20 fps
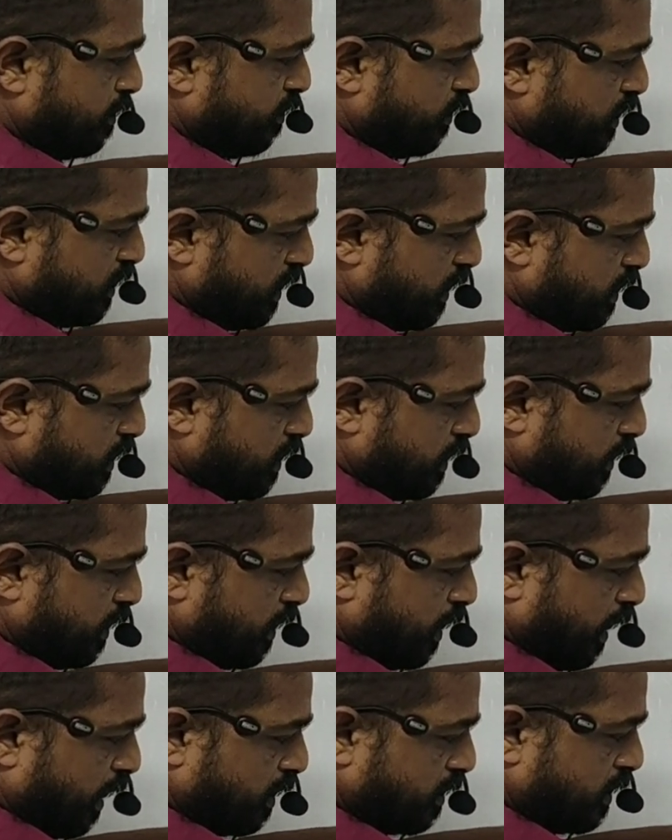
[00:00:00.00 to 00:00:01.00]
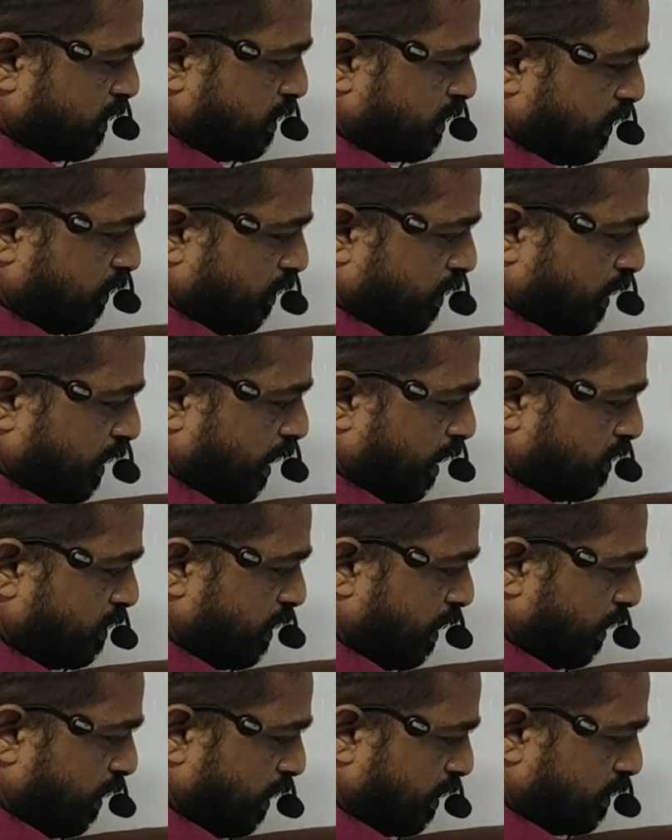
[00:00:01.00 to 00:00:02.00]
Which is x square,
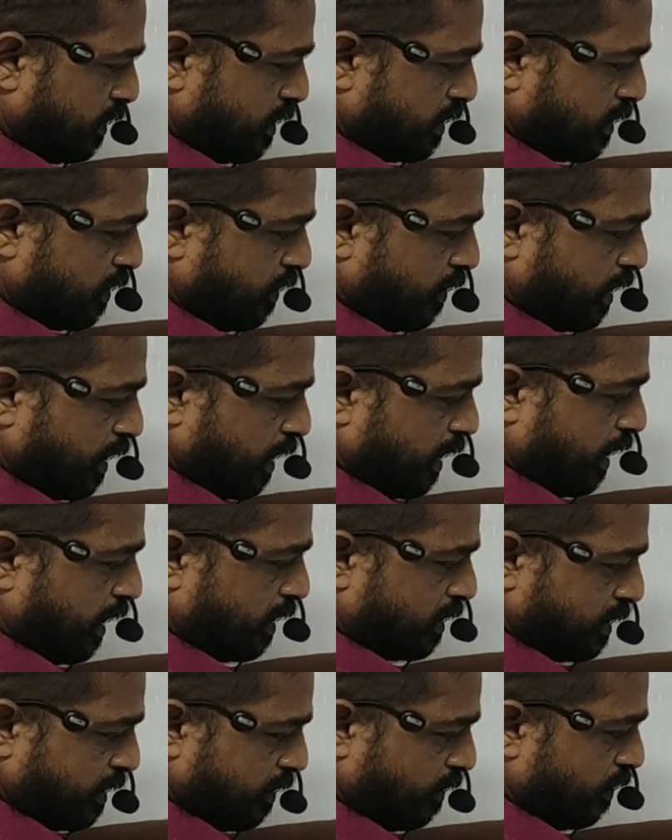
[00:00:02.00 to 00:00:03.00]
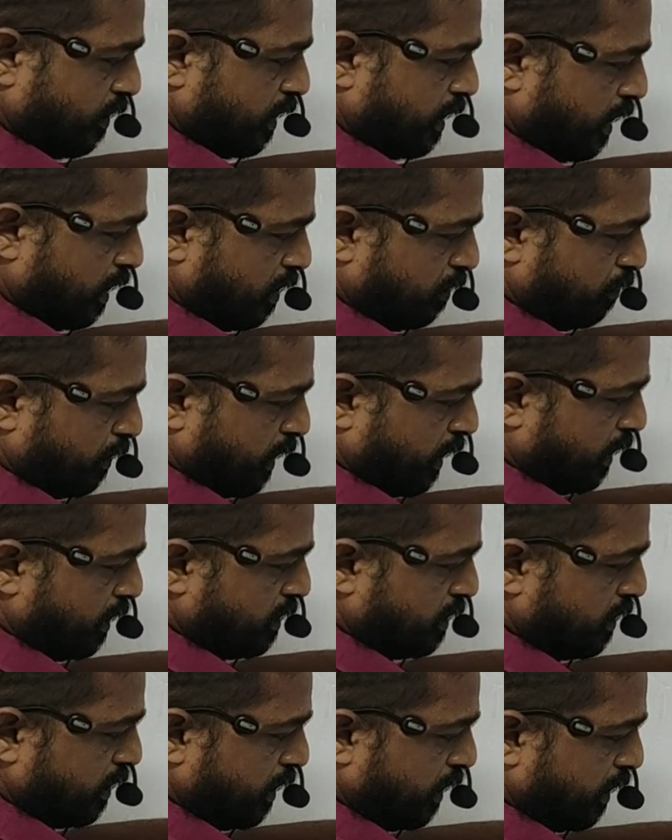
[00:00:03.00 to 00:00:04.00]
cancelling x square and x, you will get
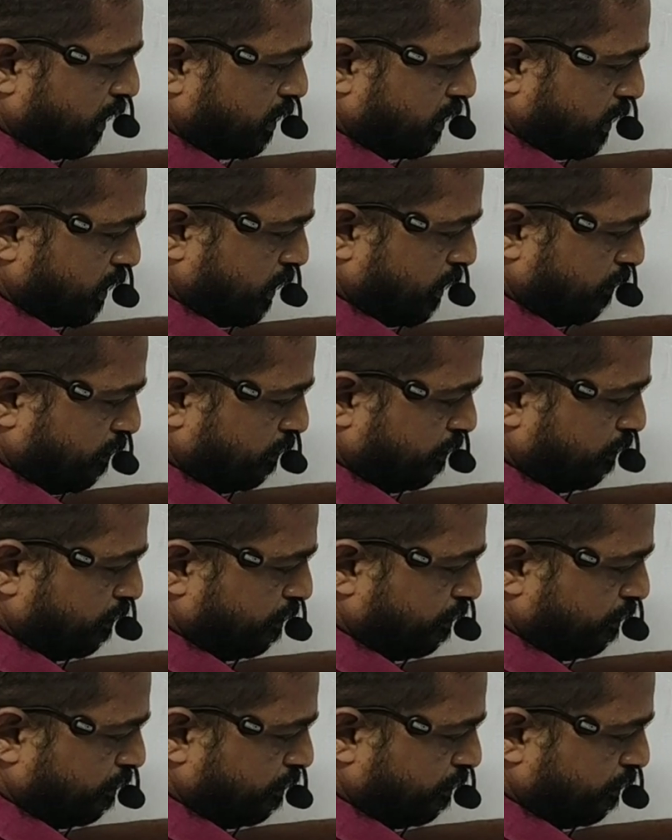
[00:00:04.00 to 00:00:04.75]
minus 3x.